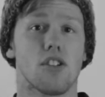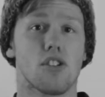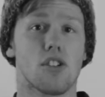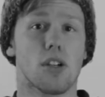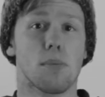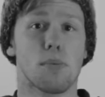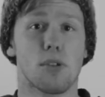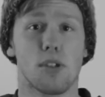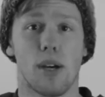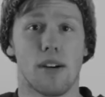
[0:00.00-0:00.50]

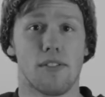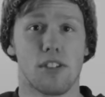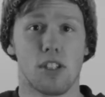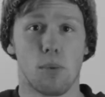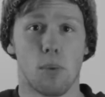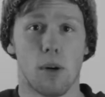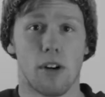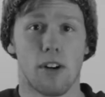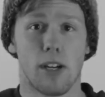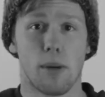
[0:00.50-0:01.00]
stops you having to
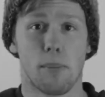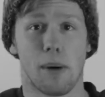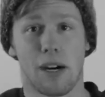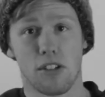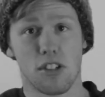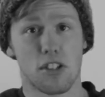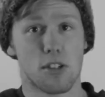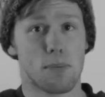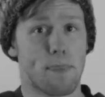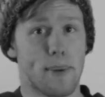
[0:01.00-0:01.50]
worry
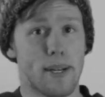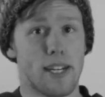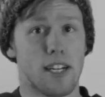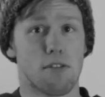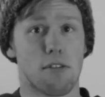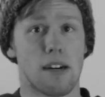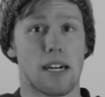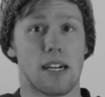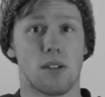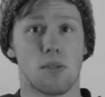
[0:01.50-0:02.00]
about
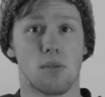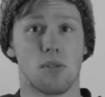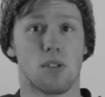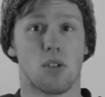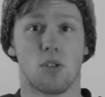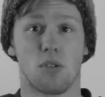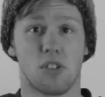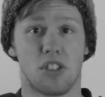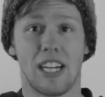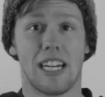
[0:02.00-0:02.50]
spinning round
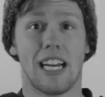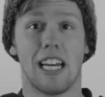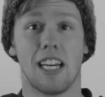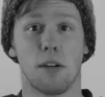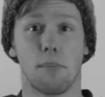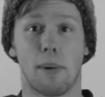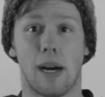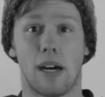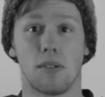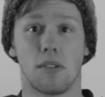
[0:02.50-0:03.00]
or jiggling
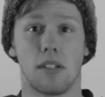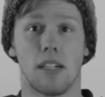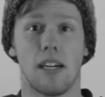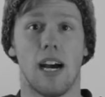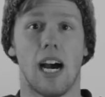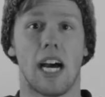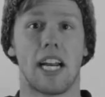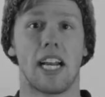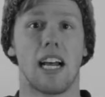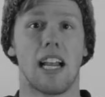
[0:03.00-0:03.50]
about,
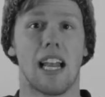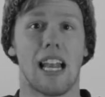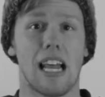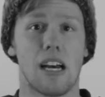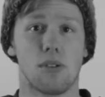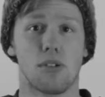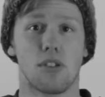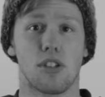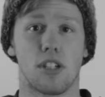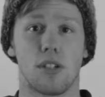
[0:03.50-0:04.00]
and it
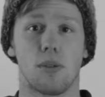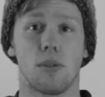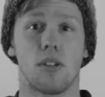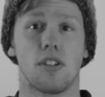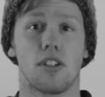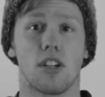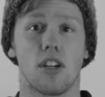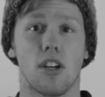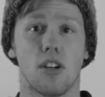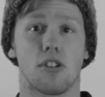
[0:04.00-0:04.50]
allows you
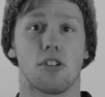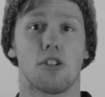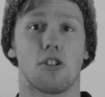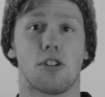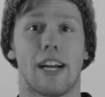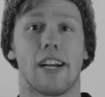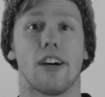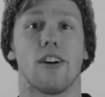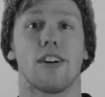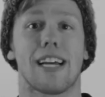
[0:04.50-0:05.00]
to
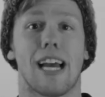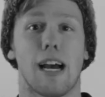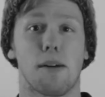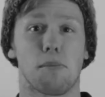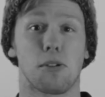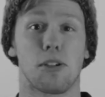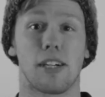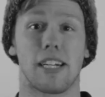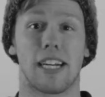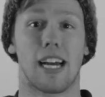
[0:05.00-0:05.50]
concentrate on
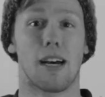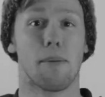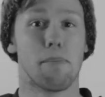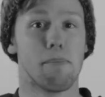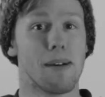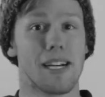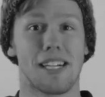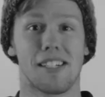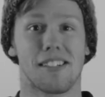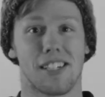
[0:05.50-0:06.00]
capturing
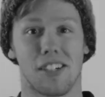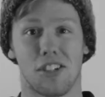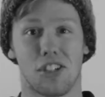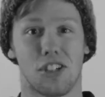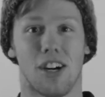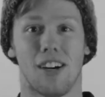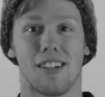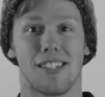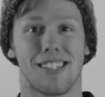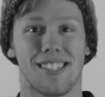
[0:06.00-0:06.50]
amazing
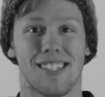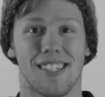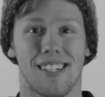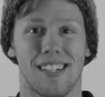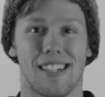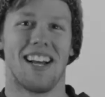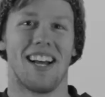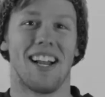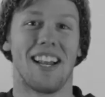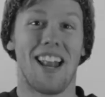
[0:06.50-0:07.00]
shots.
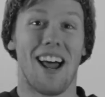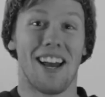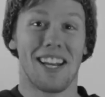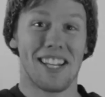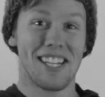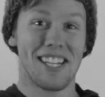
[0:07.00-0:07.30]
Like